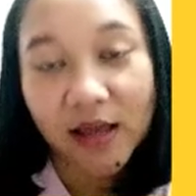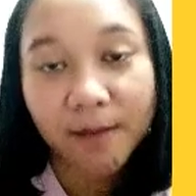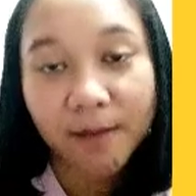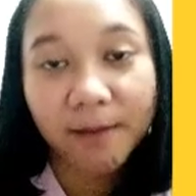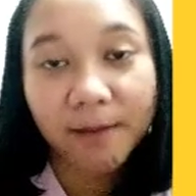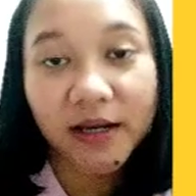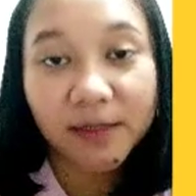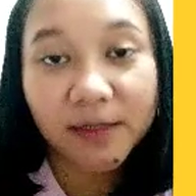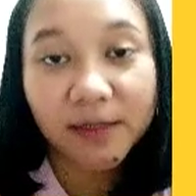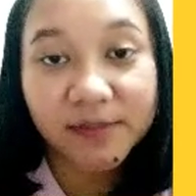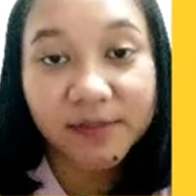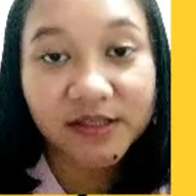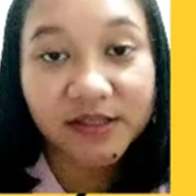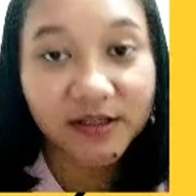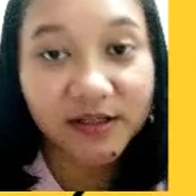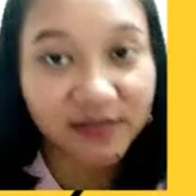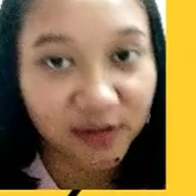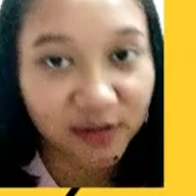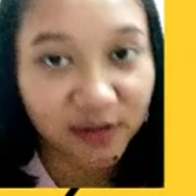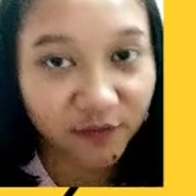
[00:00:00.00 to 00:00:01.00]
My name is
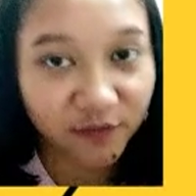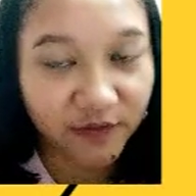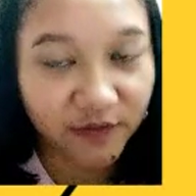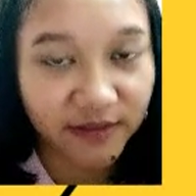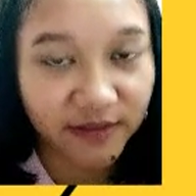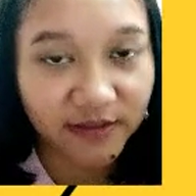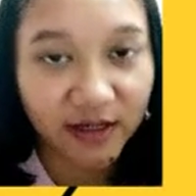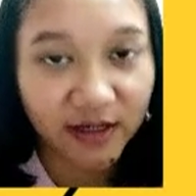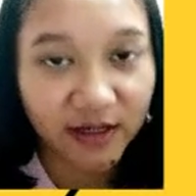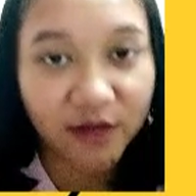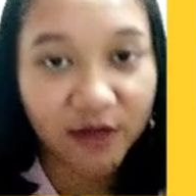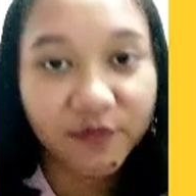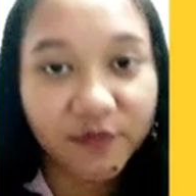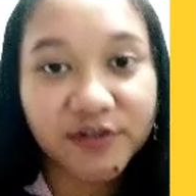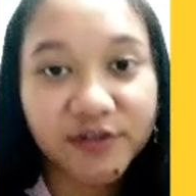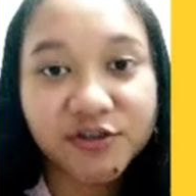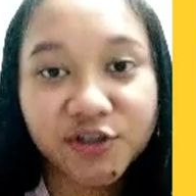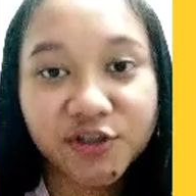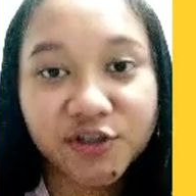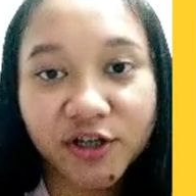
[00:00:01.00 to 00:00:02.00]
Tirsa Novalita with
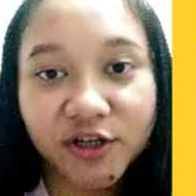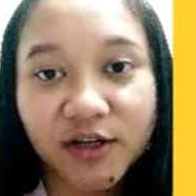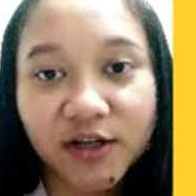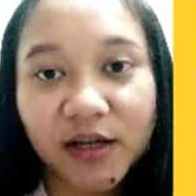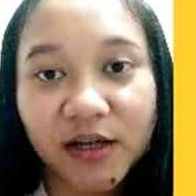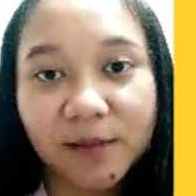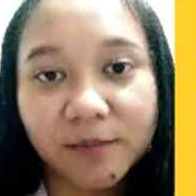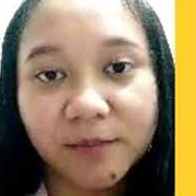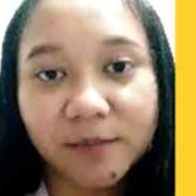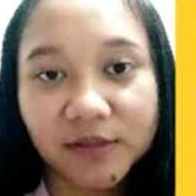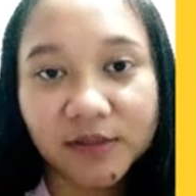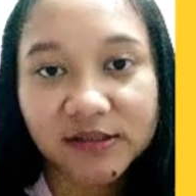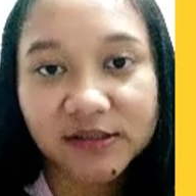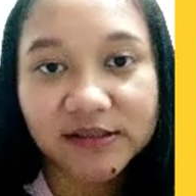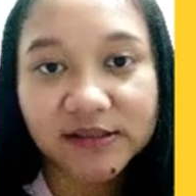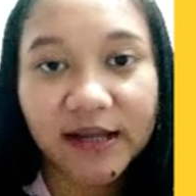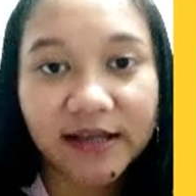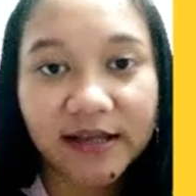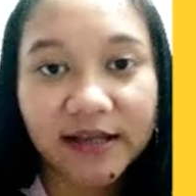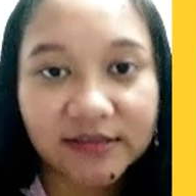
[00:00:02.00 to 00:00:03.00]
student numbers
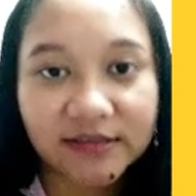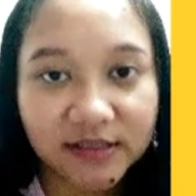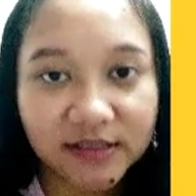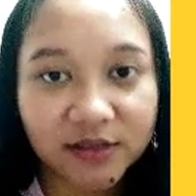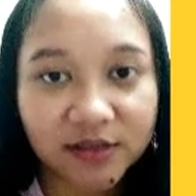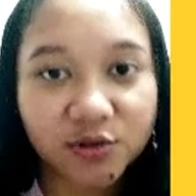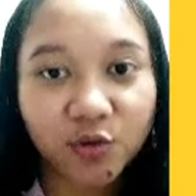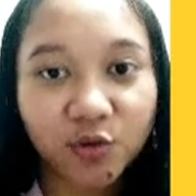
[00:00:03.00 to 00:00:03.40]
19,